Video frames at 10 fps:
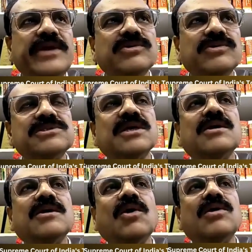videos
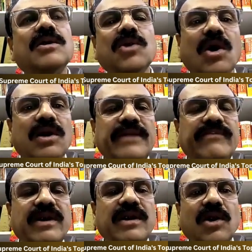on law,
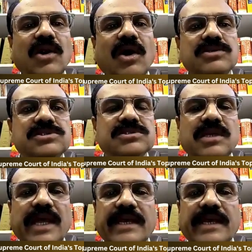different laws,